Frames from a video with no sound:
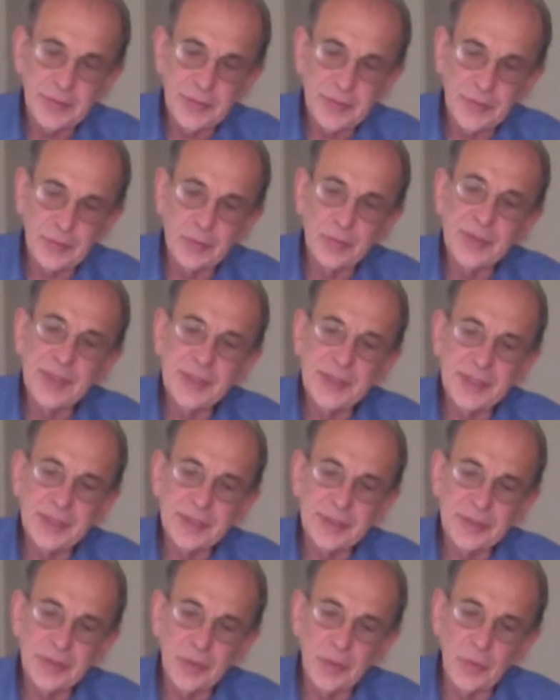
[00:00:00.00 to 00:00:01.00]
3
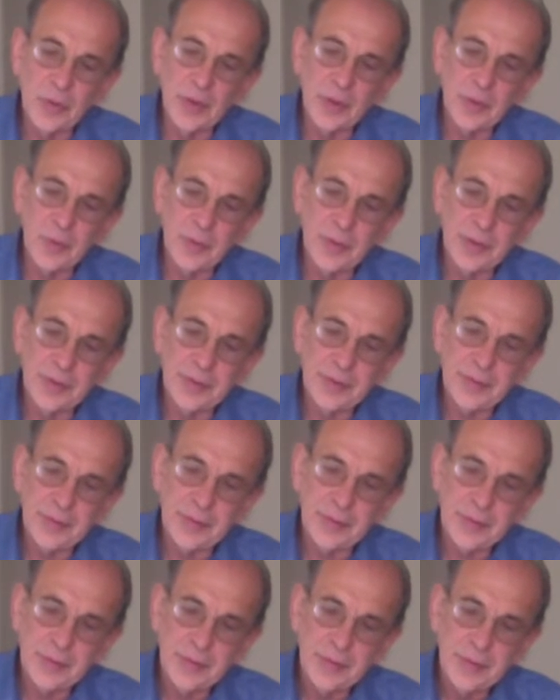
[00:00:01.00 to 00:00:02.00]
disks to work with,
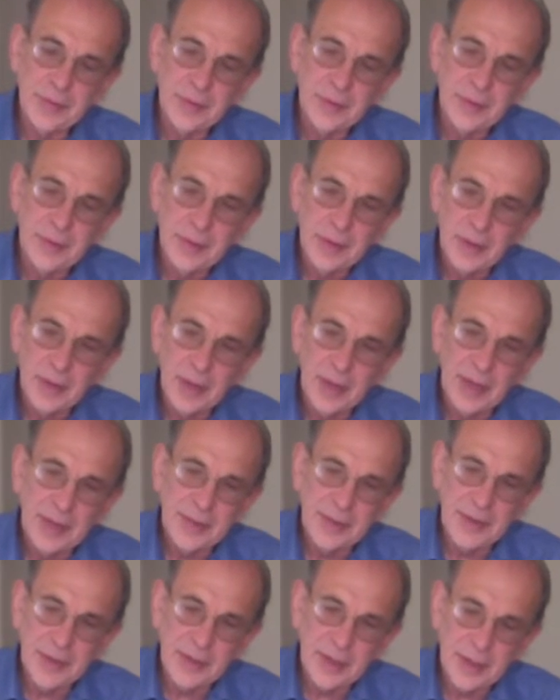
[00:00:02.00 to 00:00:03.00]
I
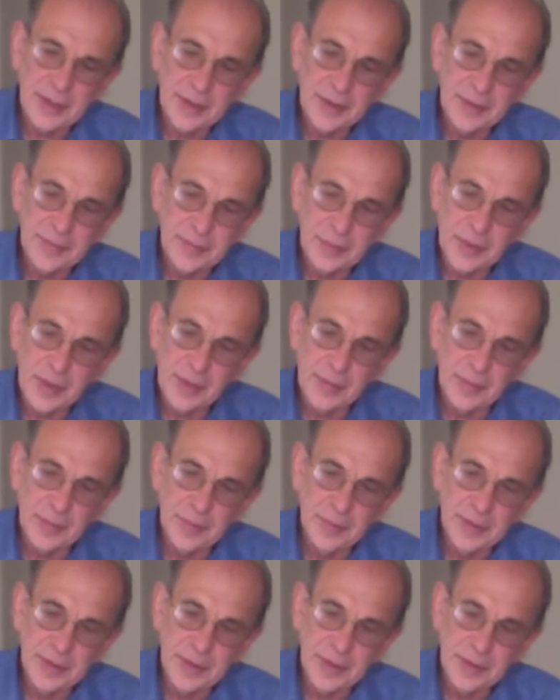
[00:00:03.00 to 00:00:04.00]
think I can
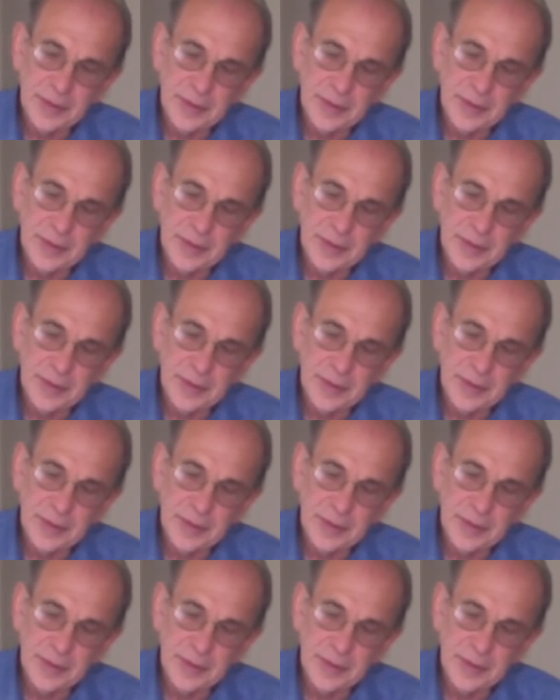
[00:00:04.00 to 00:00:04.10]
probably